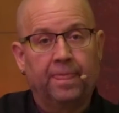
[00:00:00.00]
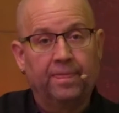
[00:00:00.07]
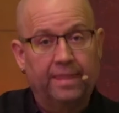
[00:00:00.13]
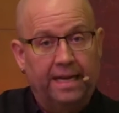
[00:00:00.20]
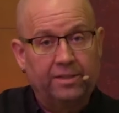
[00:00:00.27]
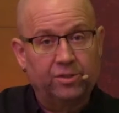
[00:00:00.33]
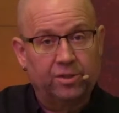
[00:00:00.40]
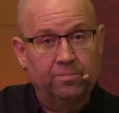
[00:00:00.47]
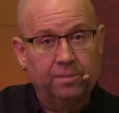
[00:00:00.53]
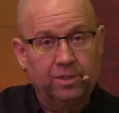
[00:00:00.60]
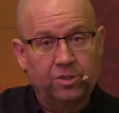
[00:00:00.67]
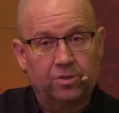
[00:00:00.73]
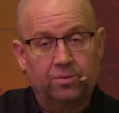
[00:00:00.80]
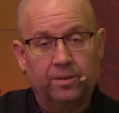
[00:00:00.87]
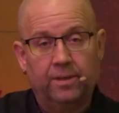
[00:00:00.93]
That's the
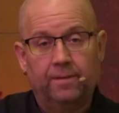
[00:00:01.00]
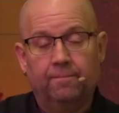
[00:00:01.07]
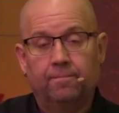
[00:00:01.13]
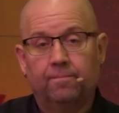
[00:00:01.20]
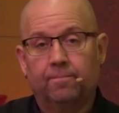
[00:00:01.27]
mystery.